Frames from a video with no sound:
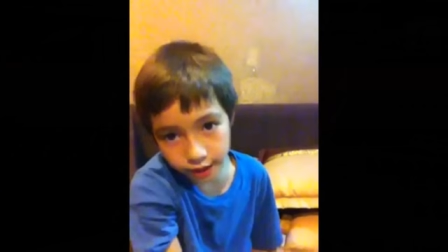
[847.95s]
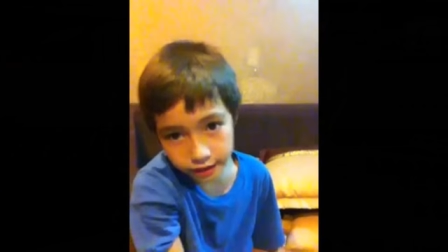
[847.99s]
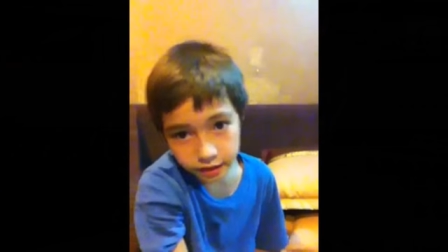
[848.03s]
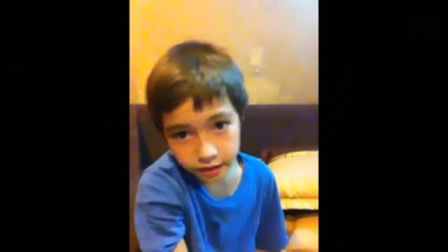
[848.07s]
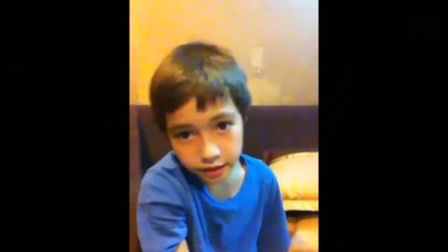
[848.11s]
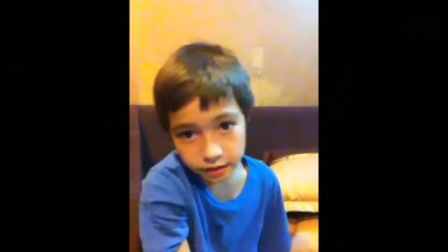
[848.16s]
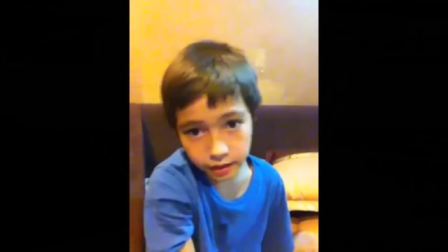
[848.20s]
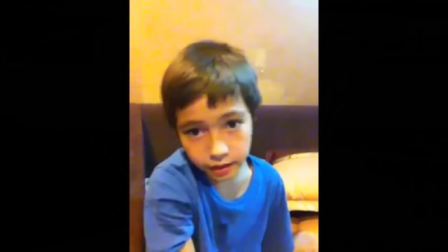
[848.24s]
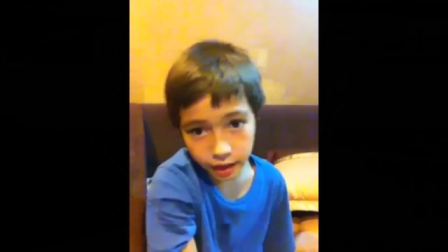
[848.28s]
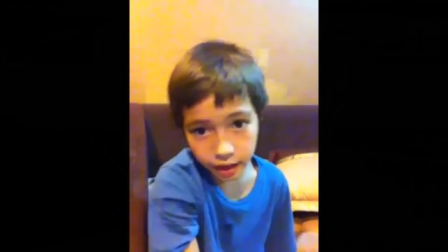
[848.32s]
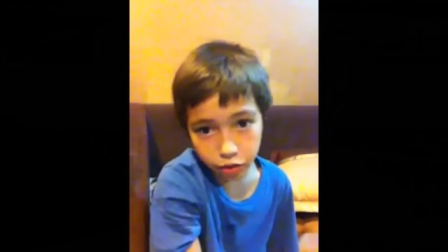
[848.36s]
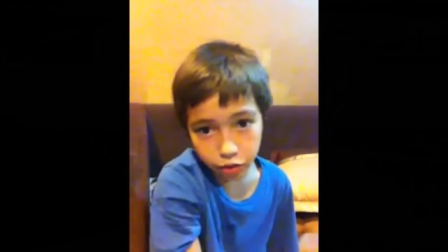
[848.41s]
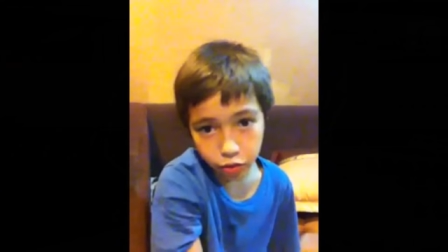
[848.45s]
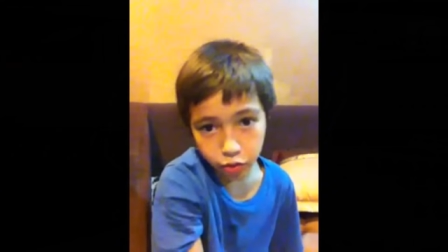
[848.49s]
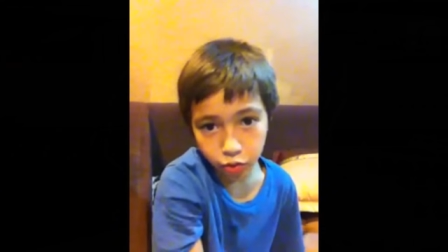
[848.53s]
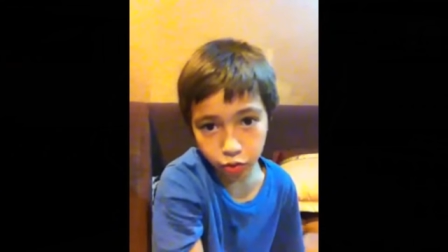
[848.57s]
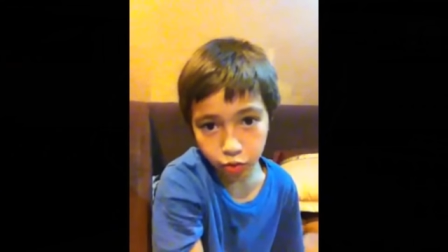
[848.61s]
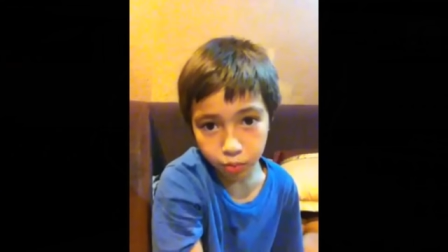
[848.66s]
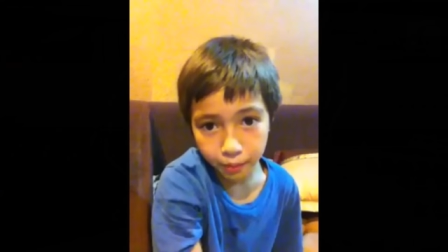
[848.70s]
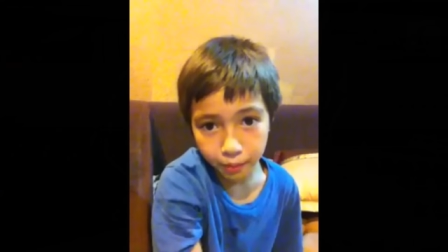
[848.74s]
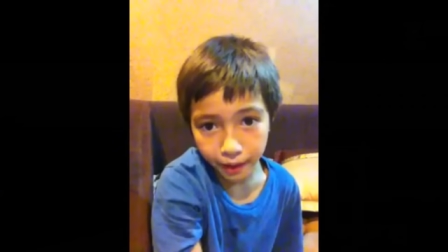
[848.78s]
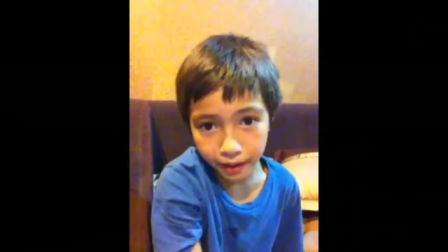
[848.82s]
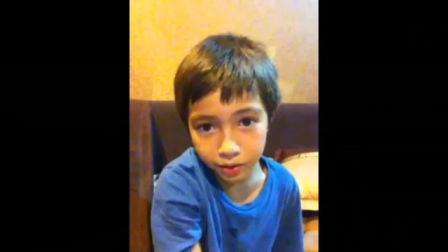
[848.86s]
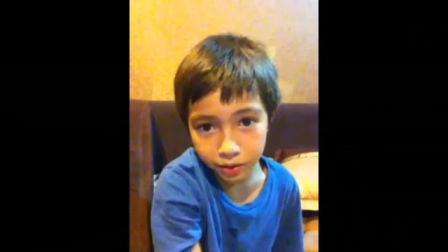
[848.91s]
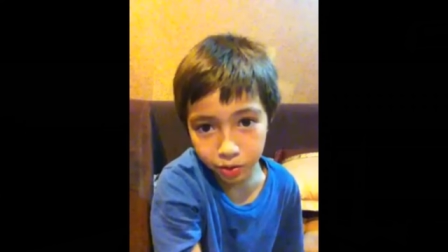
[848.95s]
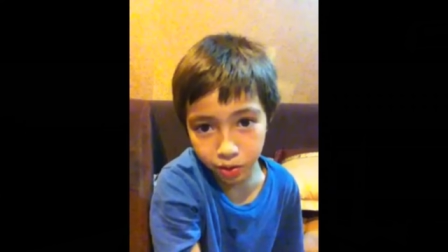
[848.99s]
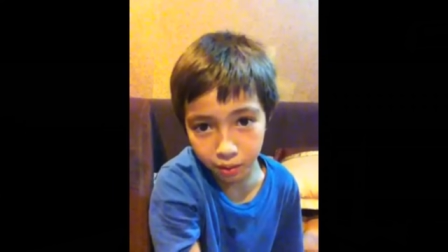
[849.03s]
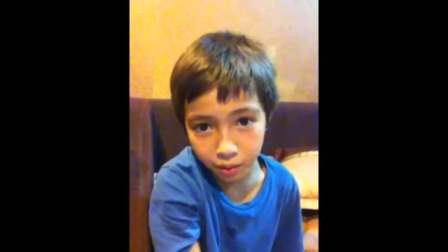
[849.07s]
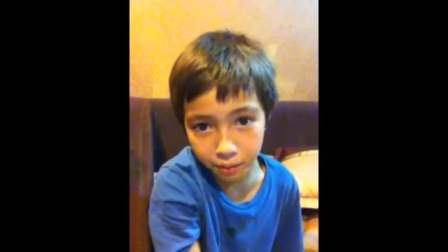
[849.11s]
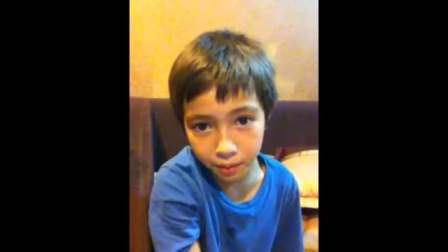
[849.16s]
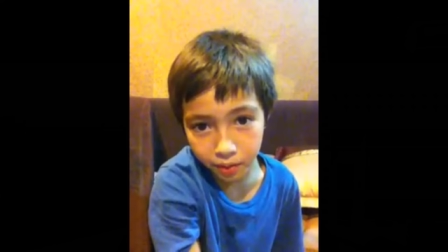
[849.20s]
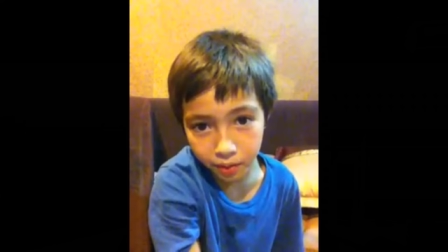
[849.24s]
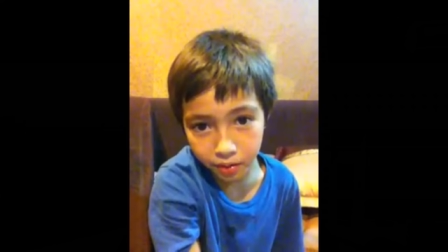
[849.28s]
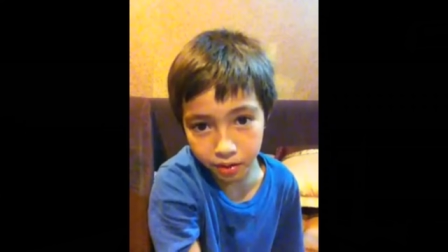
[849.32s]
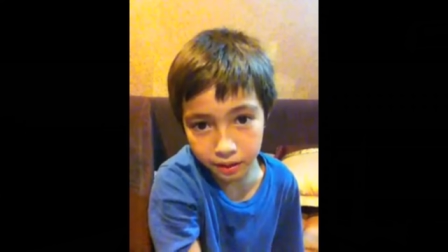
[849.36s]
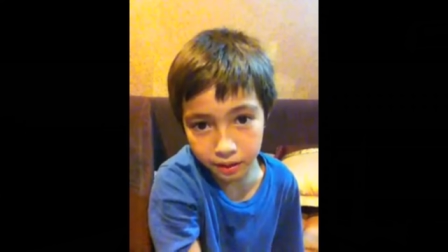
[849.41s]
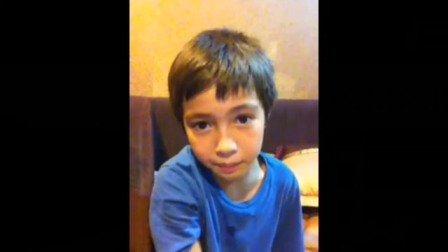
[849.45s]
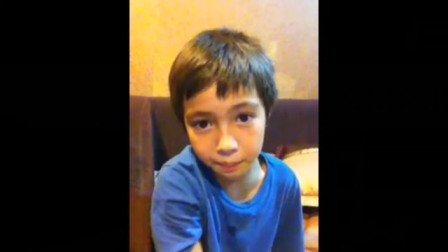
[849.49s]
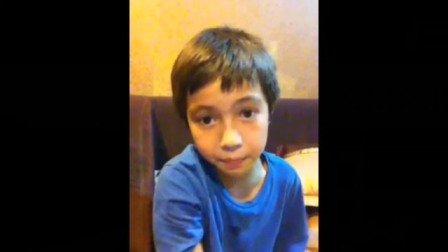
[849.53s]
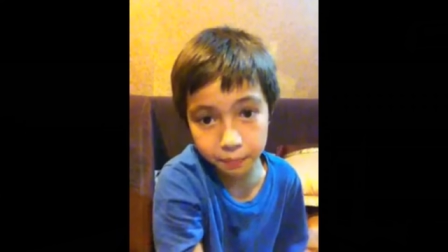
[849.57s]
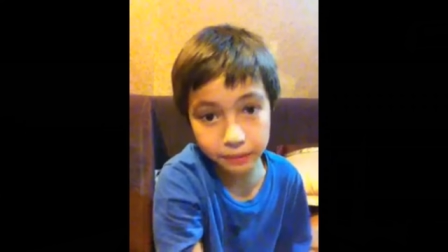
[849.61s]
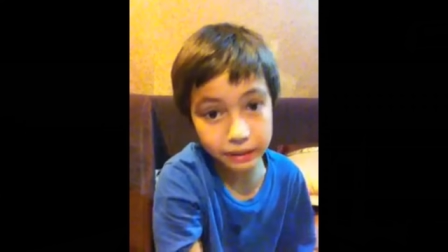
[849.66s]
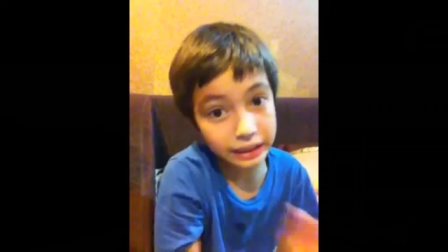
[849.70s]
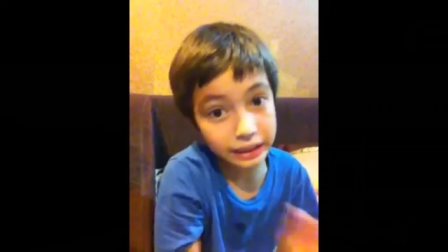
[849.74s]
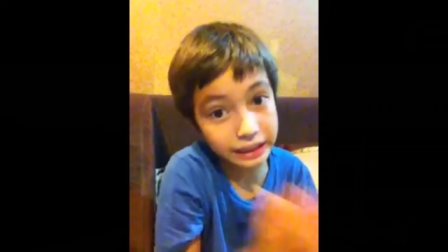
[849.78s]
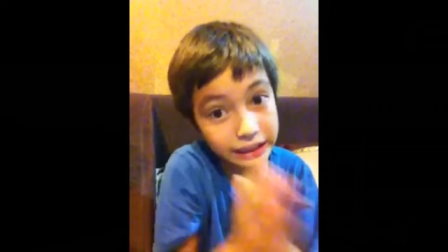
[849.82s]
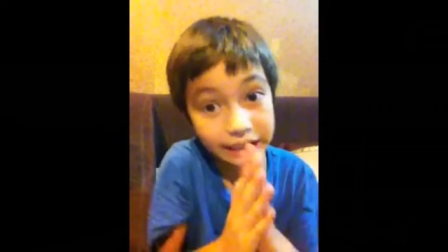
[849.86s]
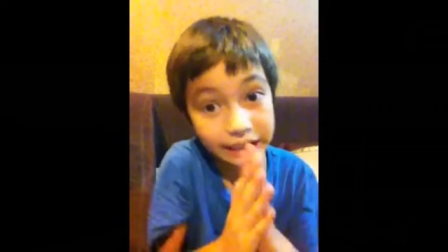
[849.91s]
Can you take this asshole back to
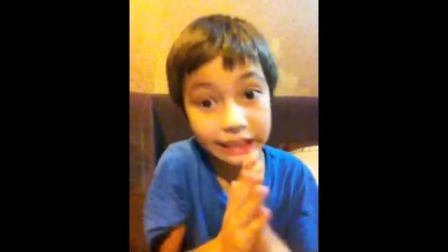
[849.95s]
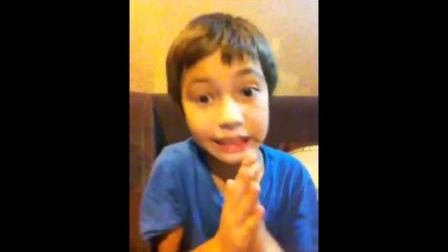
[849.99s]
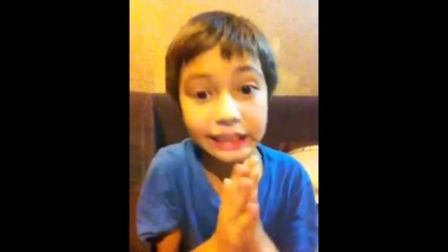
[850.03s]
America,